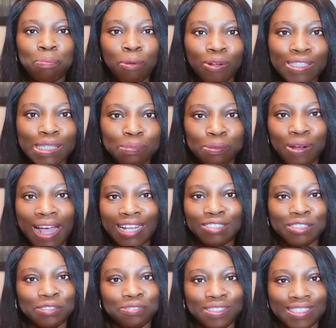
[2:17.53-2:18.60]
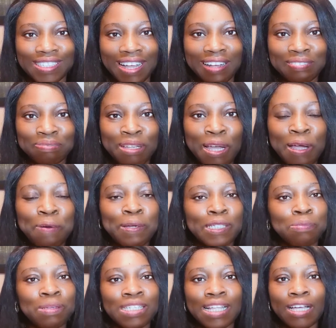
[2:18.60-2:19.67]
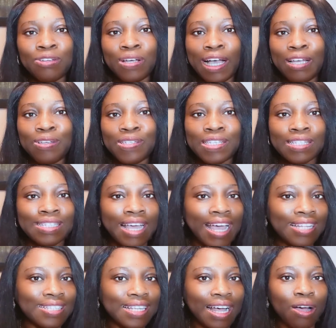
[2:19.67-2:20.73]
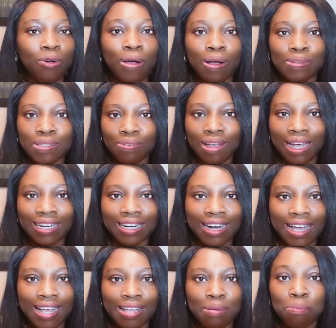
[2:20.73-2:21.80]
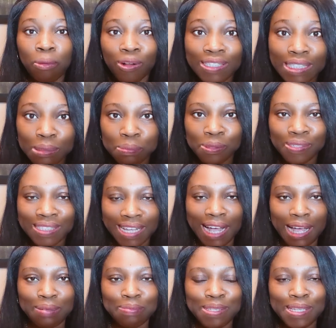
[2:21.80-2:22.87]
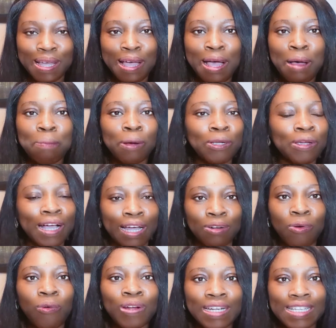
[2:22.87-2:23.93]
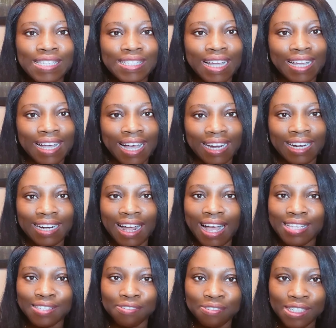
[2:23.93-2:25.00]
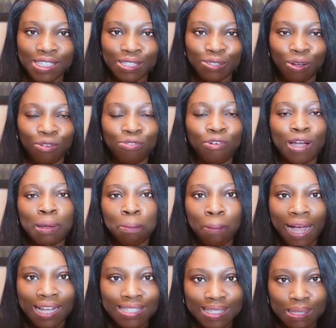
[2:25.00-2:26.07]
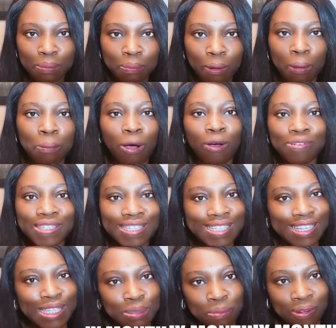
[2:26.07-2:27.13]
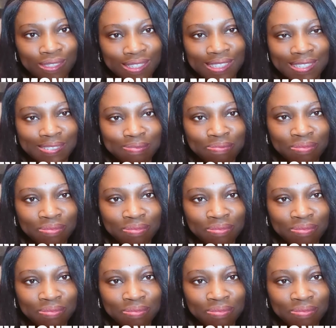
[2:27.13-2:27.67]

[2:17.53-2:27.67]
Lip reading: a multiple entry visa, which means that you can use it to enter and go out of Canada multiple times, but you can only stay in Canada as a visitor for a maximum of 6 months.